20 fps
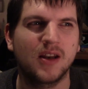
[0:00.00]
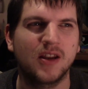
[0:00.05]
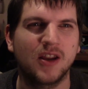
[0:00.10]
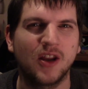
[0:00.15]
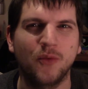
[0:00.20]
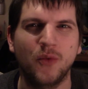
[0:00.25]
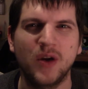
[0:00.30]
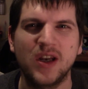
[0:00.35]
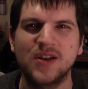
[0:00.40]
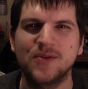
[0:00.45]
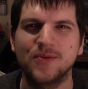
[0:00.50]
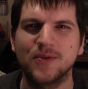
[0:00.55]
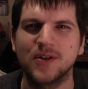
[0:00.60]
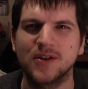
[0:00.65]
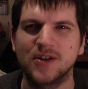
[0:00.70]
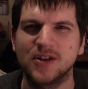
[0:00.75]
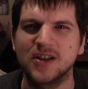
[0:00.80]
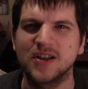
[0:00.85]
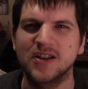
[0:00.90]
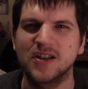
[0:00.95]

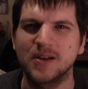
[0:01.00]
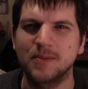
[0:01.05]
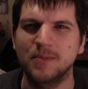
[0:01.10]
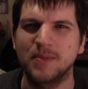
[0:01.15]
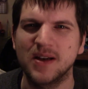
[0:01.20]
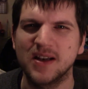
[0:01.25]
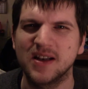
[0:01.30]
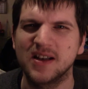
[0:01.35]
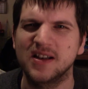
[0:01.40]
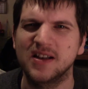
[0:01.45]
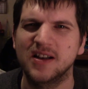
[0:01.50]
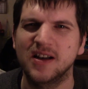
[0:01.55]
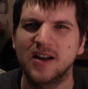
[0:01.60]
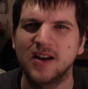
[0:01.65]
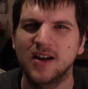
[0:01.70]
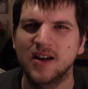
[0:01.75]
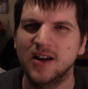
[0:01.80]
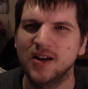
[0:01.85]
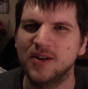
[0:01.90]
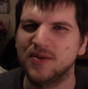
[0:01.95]
Witchwood ginger beard,
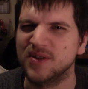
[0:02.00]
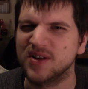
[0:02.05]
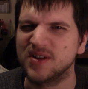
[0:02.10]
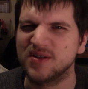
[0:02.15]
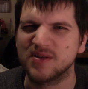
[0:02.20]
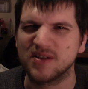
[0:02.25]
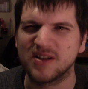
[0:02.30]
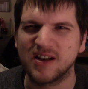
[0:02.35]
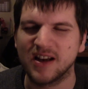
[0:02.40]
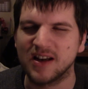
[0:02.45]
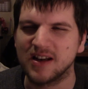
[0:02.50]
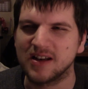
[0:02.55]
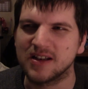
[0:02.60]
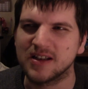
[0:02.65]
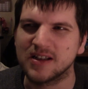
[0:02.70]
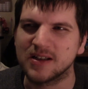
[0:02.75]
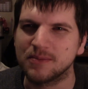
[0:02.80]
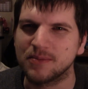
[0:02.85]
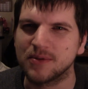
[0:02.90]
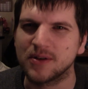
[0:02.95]
which was kind of
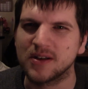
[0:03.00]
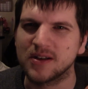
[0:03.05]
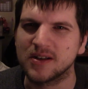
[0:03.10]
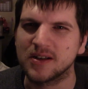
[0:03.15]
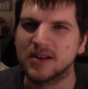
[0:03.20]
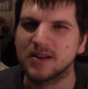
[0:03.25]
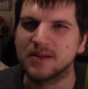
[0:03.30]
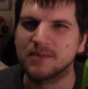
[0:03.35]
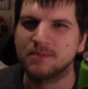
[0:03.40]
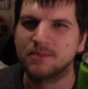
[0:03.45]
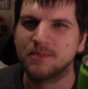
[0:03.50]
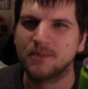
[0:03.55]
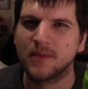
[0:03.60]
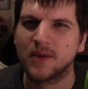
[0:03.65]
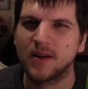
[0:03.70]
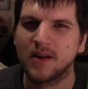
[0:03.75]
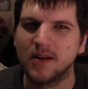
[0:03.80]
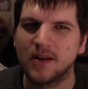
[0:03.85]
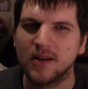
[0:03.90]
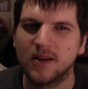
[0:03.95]
disappointing.
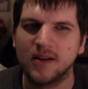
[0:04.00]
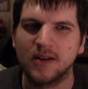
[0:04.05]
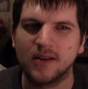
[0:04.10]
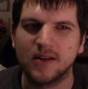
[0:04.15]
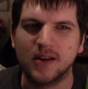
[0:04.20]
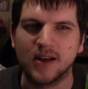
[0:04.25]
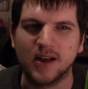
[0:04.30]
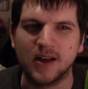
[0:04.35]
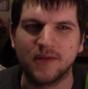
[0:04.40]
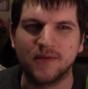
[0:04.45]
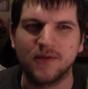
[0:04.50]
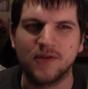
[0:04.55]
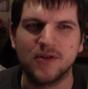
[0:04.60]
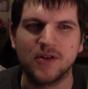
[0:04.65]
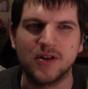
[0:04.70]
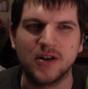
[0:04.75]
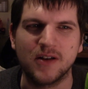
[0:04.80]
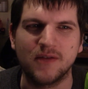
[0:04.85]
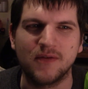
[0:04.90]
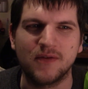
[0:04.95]
That I
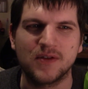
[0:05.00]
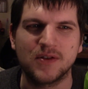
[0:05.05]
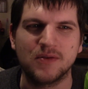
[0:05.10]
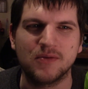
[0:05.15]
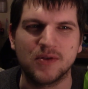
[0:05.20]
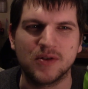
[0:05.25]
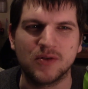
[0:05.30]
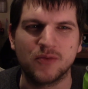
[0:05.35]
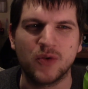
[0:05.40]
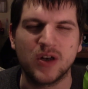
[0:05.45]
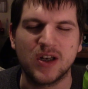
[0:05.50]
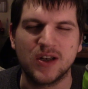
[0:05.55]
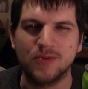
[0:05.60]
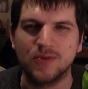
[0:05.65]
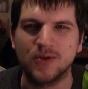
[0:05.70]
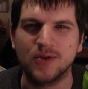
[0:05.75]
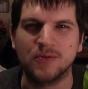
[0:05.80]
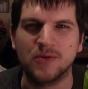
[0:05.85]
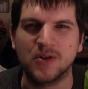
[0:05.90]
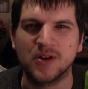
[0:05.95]
thought if it was a
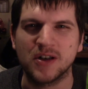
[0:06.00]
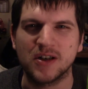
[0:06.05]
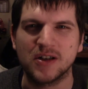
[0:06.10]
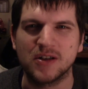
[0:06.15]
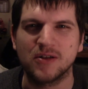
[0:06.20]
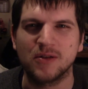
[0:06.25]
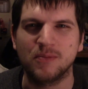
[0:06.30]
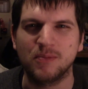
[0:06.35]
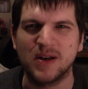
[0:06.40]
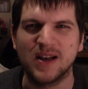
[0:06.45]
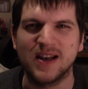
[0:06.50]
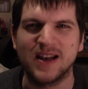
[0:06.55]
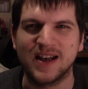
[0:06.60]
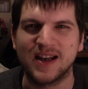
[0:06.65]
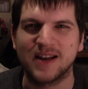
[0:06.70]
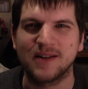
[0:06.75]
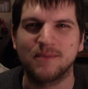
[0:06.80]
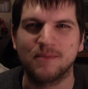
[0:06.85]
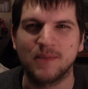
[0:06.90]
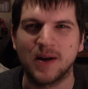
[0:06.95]
Witchwood one, it should be
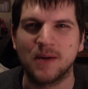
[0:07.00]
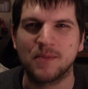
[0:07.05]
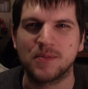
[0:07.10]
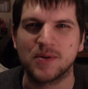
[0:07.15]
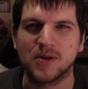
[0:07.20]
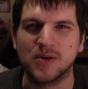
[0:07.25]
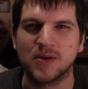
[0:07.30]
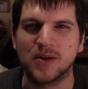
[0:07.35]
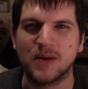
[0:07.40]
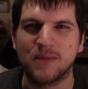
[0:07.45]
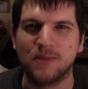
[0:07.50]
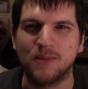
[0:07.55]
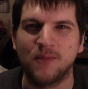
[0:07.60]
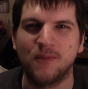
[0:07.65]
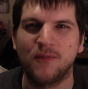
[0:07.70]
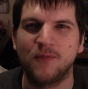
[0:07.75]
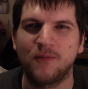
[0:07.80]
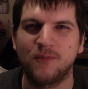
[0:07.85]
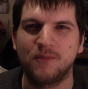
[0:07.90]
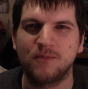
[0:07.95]
like absolutely
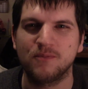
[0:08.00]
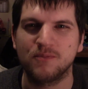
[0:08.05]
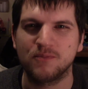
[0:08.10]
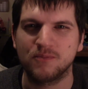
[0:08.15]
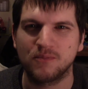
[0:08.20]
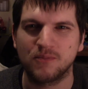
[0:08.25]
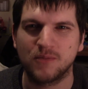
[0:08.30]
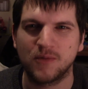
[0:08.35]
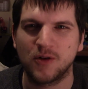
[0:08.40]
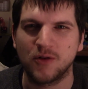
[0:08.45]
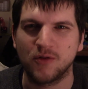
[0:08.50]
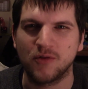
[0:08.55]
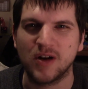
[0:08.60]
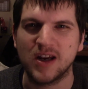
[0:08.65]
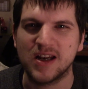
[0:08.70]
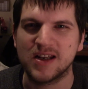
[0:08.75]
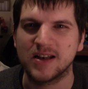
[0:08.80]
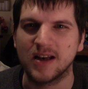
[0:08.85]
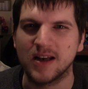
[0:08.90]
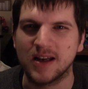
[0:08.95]

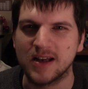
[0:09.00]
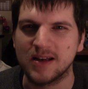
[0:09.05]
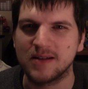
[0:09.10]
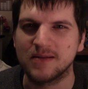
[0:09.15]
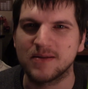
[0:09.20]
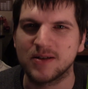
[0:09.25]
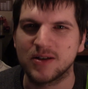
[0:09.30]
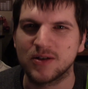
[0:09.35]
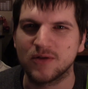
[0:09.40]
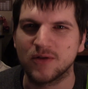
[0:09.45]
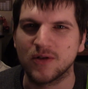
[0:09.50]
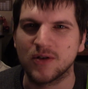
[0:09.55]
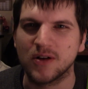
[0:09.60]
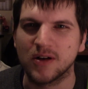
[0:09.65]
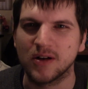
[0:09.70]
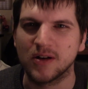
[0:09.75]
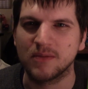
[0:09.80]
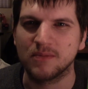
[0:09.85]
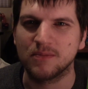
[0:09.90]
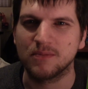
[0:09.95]
crazily
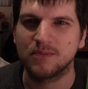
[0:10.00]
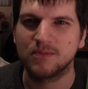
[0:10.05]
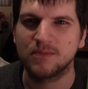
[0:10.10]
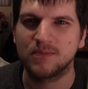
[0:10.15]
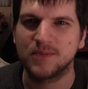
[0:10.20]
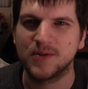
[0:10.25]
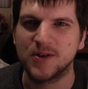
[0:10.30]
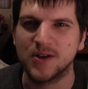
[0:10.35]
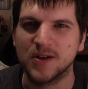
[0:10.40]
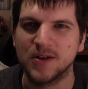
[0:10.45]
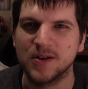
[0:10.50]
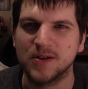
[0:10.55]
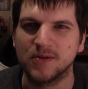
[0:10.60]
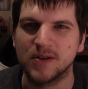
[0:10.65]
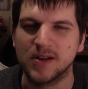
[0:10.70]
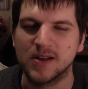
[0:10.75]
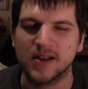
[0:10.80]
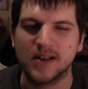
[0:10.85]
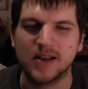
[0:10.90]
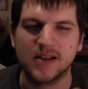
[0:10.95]
strong and
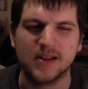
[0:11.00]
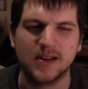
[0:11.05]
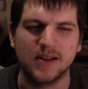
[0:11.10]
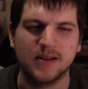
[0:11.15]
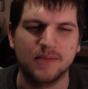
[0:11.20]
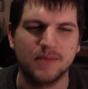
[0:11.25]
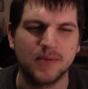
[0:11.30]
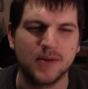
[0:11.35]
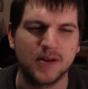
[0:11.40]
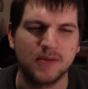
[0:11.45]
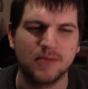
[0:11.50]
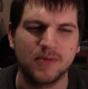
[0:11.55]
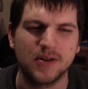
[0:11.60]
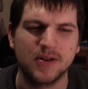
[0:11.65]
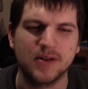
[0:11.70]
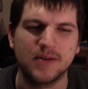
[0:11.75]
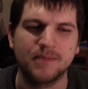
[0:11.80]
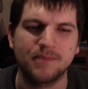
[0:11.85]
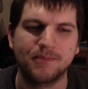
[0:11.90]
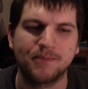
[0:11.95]
gingery tasting, but it
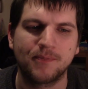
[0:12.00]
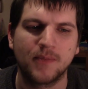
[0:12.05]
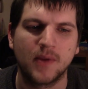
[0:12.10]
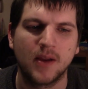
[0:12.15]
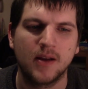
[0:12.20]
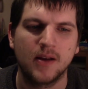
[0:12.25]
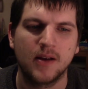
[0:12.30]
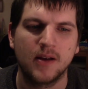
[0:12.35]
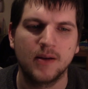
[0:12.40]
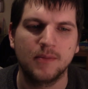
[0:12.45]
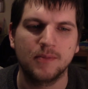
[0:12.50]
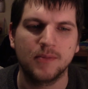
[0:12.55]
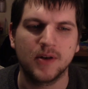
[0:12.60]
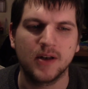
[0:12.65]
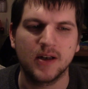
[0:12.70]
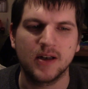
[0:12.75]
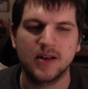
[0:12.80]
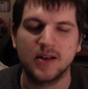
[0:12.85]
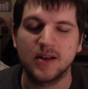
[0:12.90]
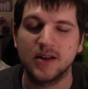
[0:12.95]
wasn't. But
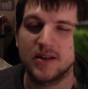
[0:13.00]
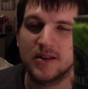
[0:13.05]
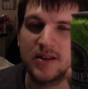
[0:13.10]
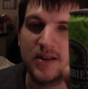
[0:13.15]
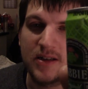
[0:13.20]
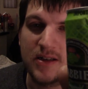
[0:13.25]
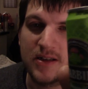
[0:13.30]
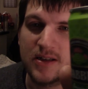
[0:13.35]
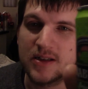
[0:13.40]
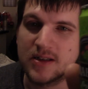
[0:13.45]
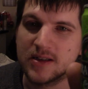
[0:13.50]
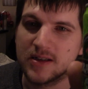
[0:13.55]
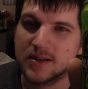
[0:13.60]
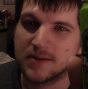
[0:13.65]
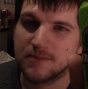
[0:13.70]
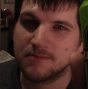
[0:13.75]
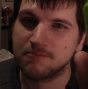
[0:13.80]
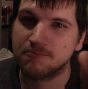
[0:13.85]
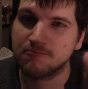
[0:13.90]
actually, this is